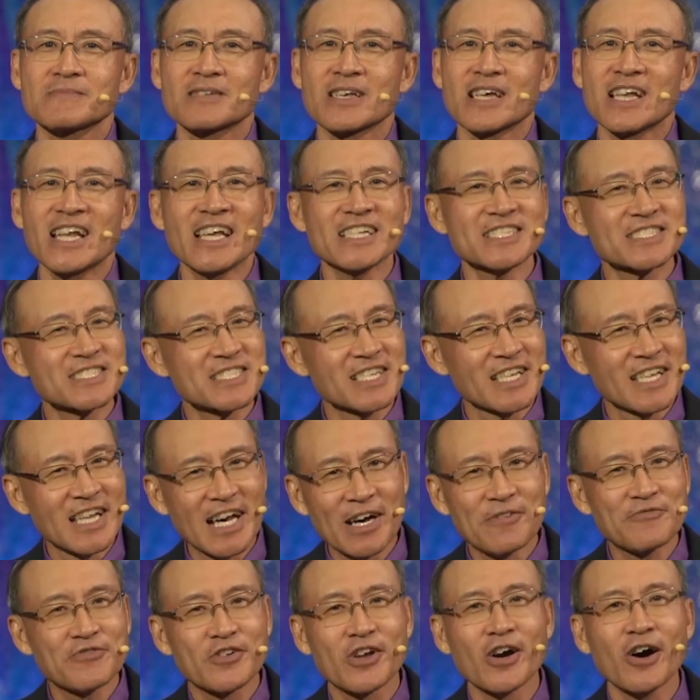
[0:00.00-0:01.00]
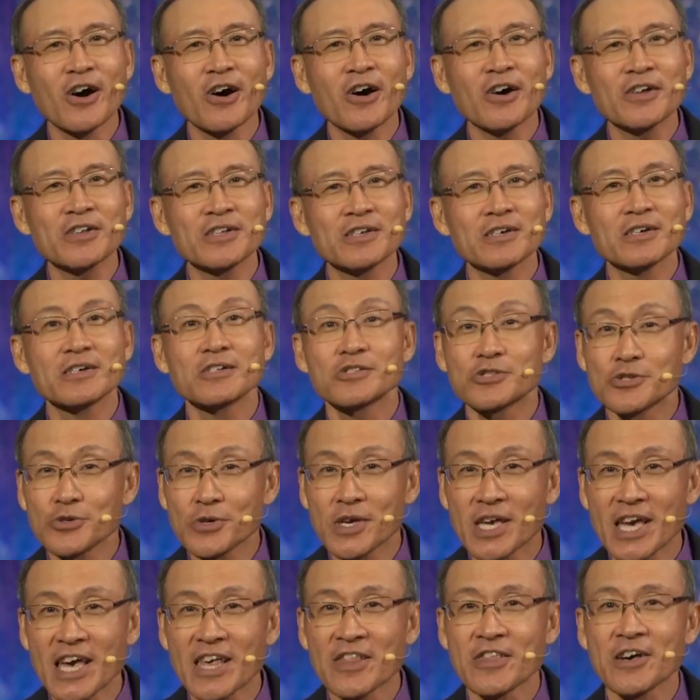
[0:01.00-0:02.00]
Let's love God
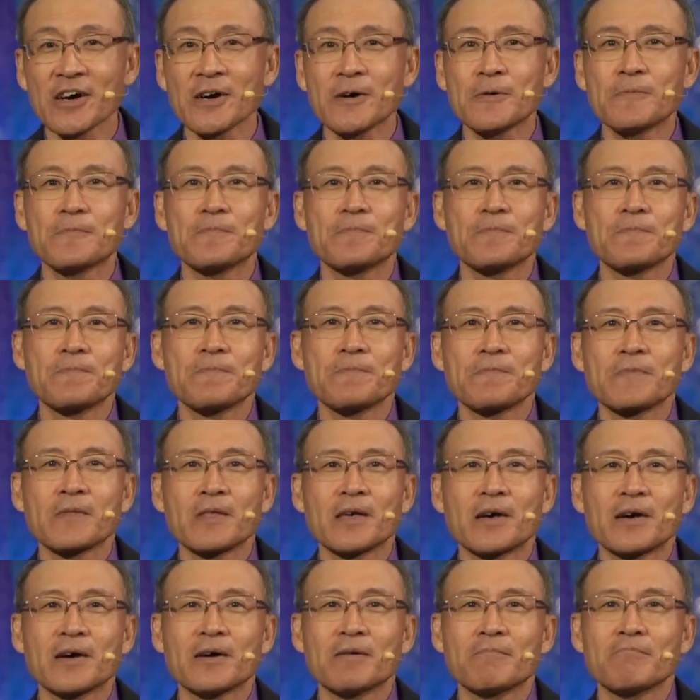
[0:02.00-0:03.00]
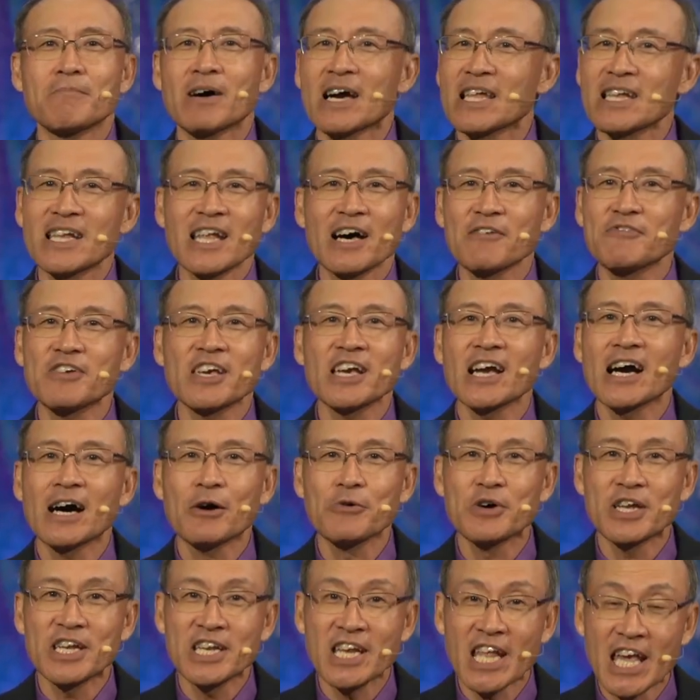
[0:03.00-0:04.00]
together by loving
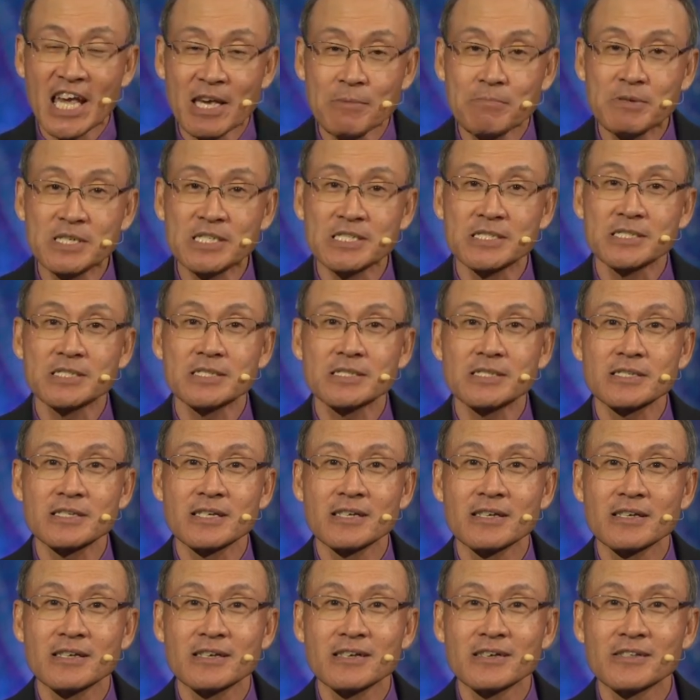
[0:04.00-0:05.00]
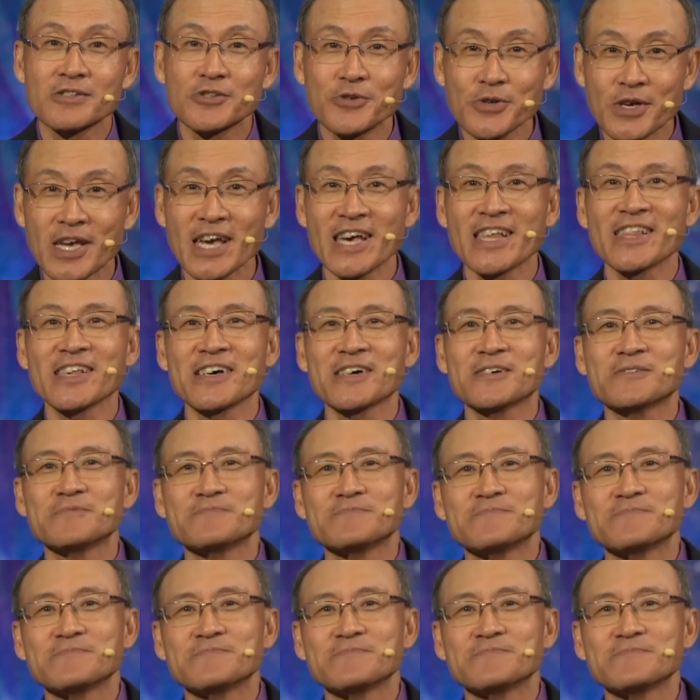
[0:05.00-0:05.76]
our neighbors together.